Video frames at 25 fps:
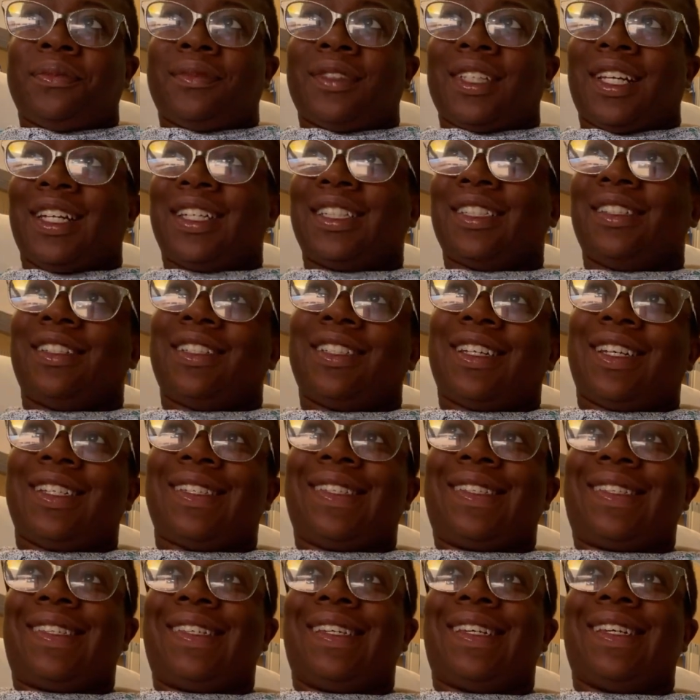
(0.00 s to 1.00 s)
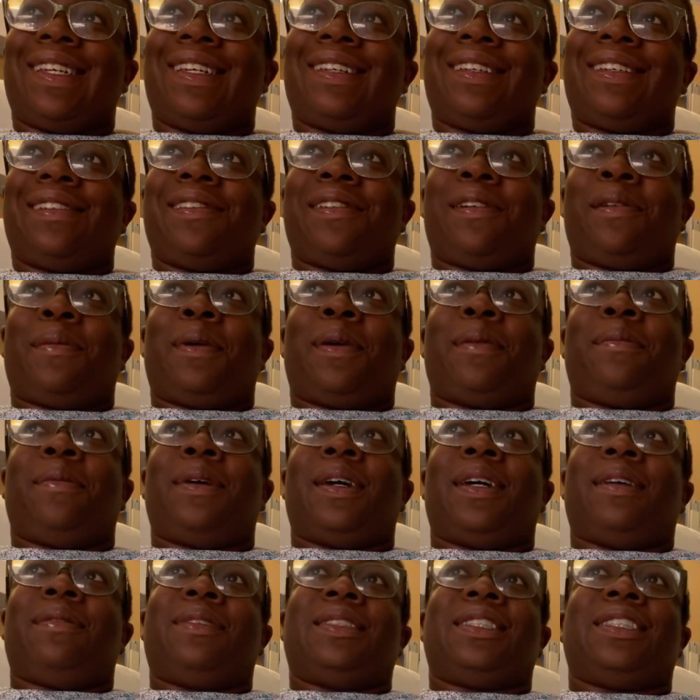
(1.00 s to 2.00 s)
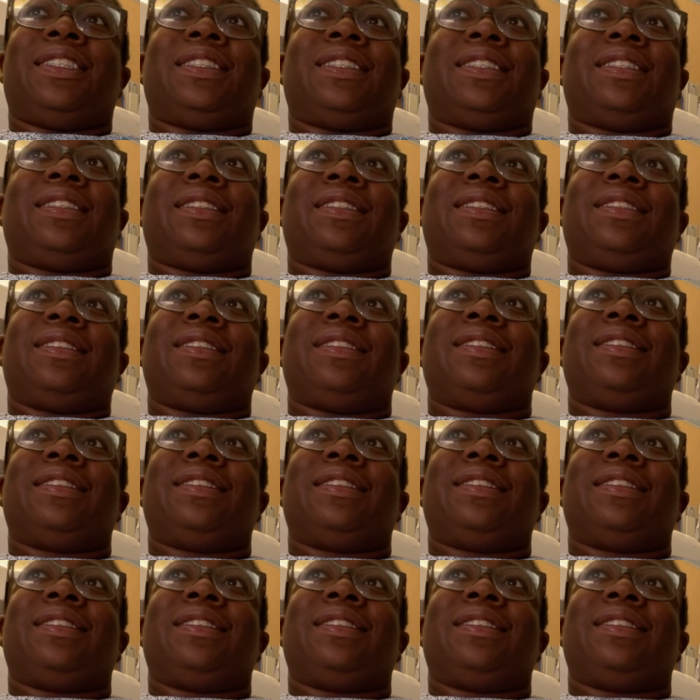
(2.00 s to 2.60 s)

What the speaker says: adjust it. You know, my butt was just